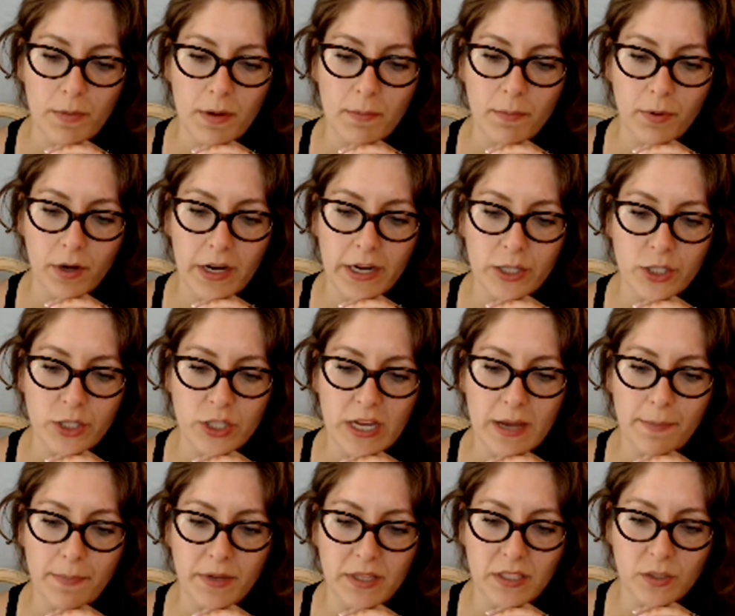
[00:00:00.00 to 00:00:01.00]
Can you
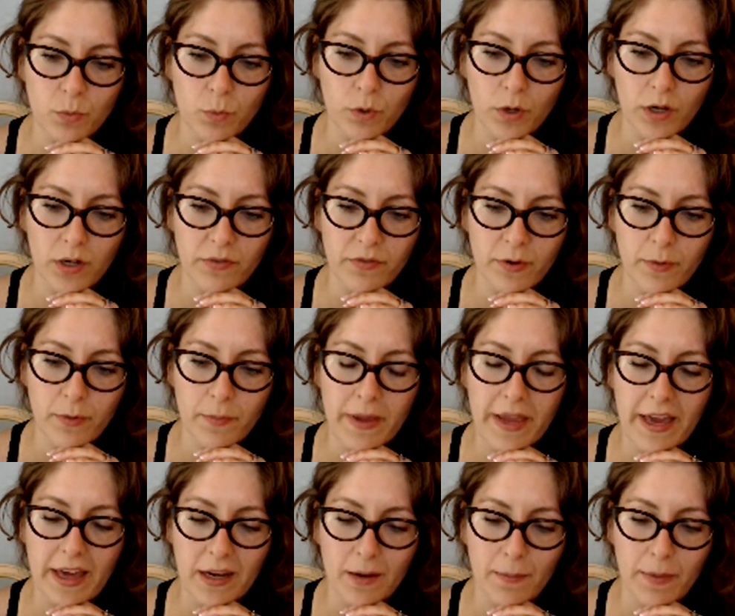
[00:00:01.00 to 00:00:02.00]
remember a Japanese
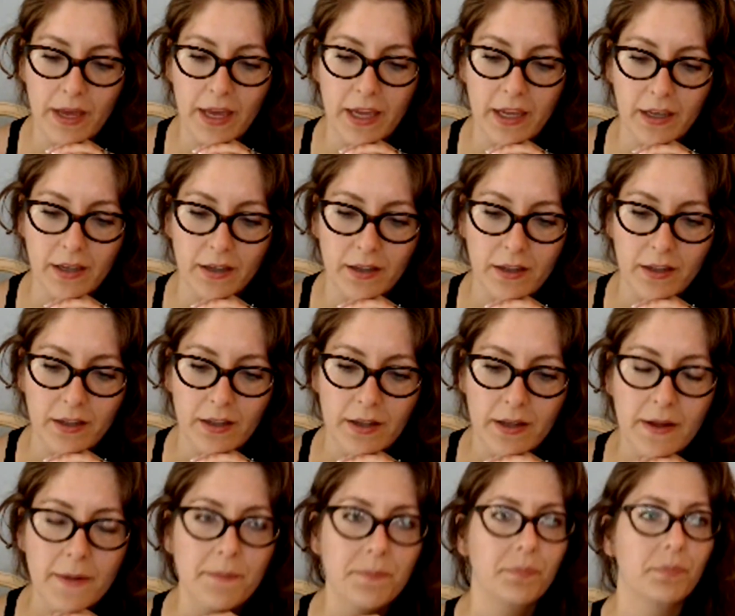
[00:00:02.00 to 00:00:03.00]
word from anime?
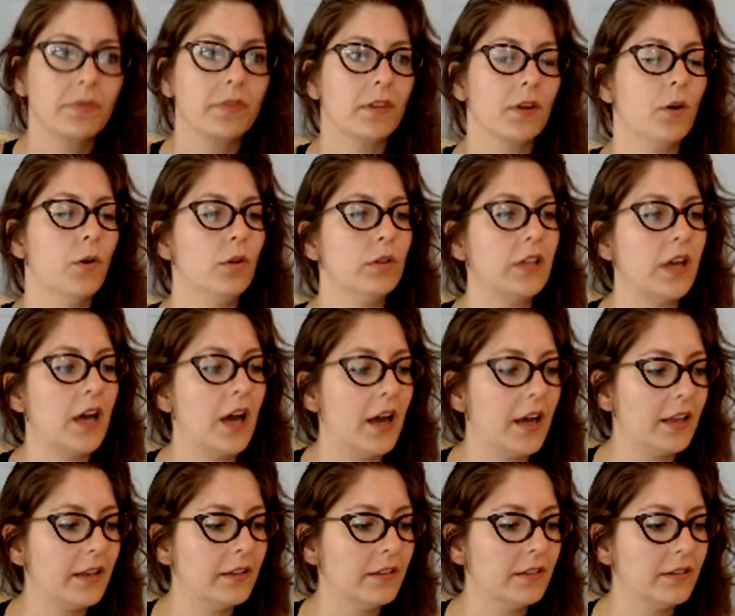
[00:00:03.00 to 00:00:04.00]
Hold
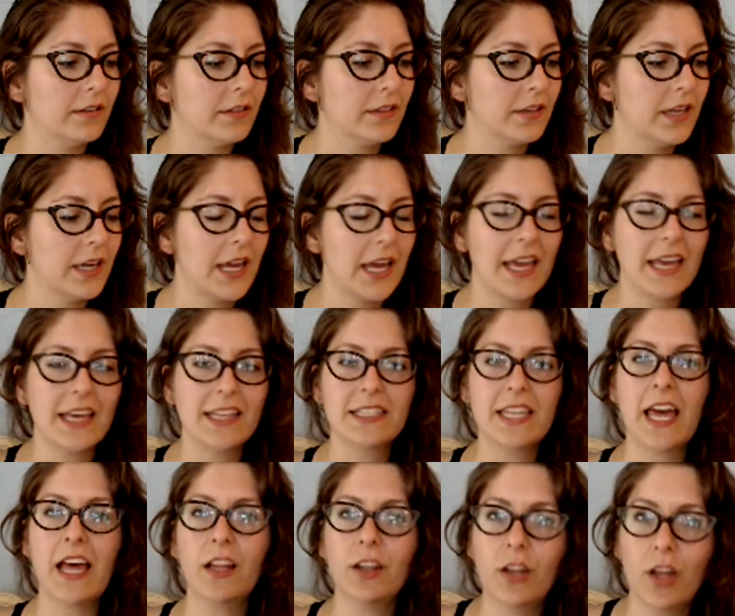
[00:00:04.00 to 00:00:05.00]
on. Is
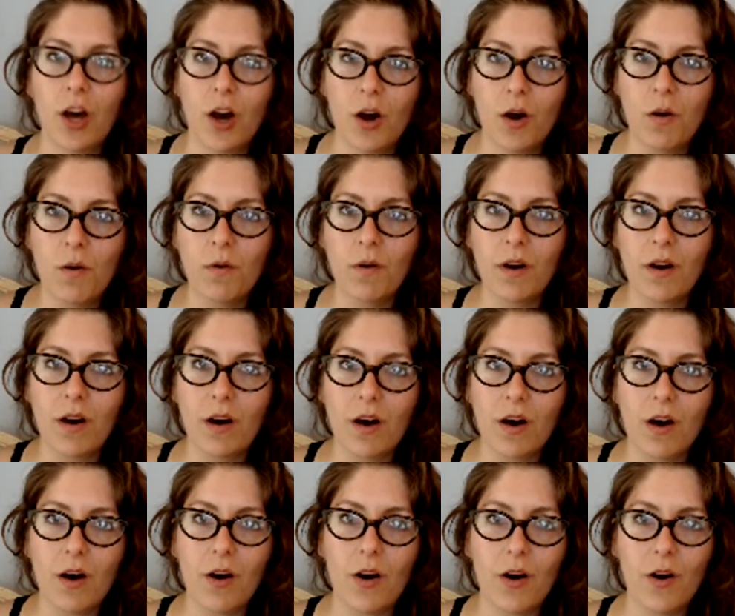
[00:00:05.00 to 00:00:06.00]
hello
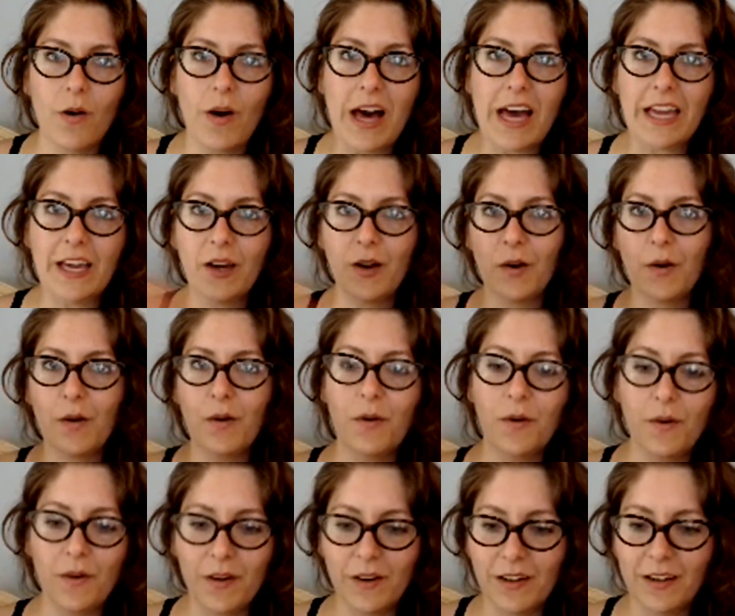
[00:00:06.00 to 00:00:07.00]
Ohio?
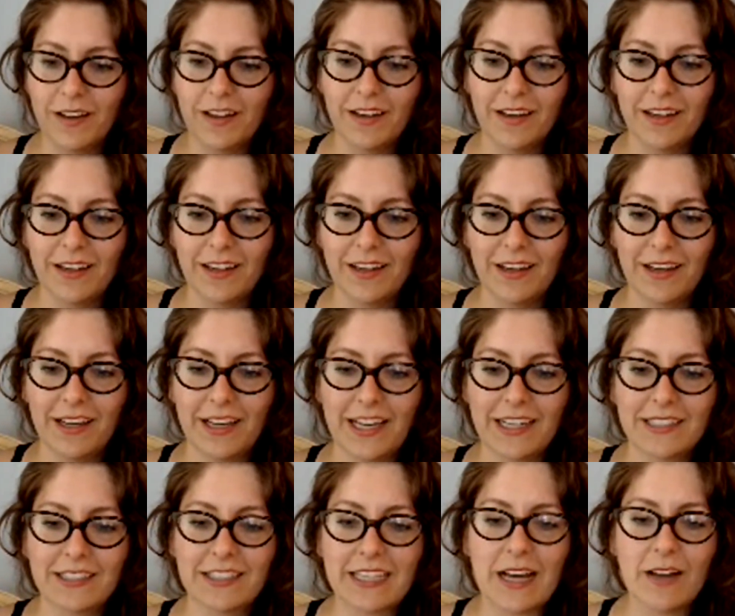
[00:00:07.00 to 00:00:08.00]
It
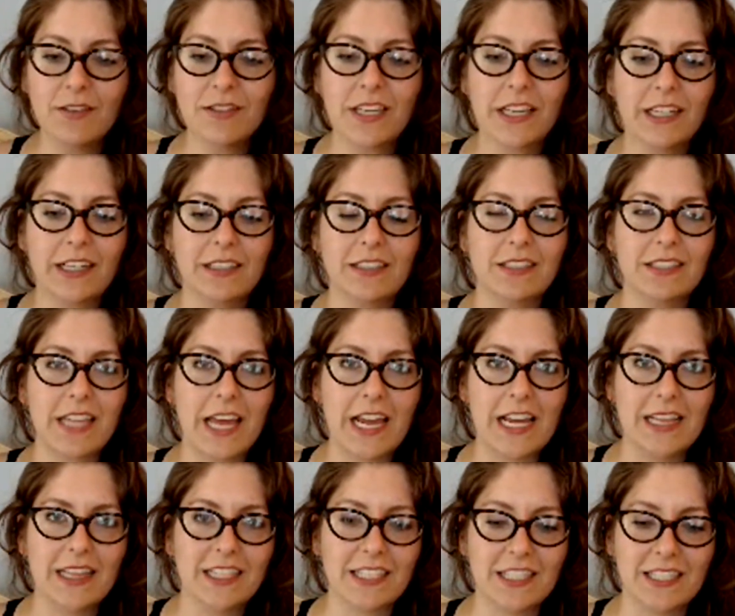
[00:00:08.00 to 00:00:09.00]
sounds like it's saying the
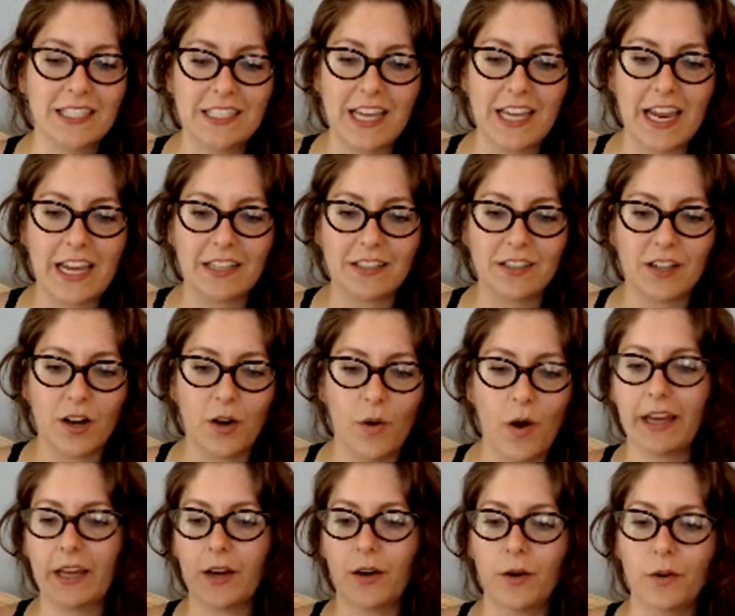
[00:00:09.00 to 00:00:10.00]
state
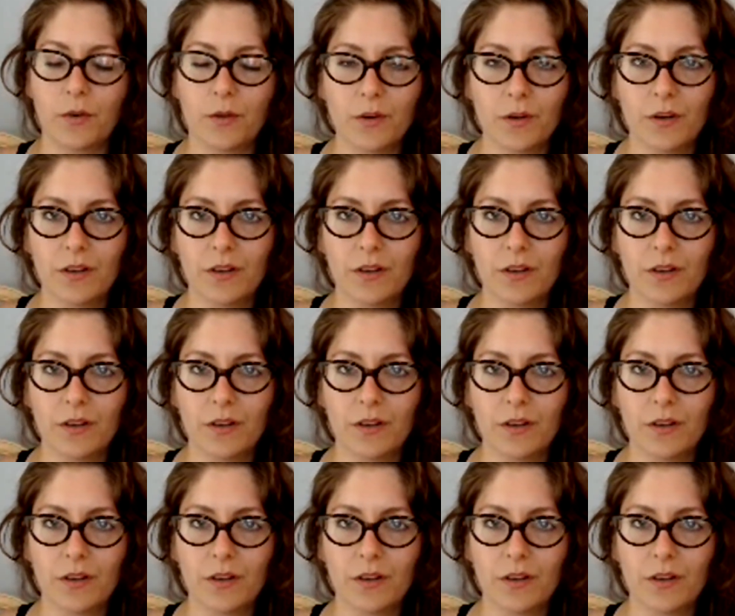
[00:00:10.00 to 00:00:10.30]
Ohio.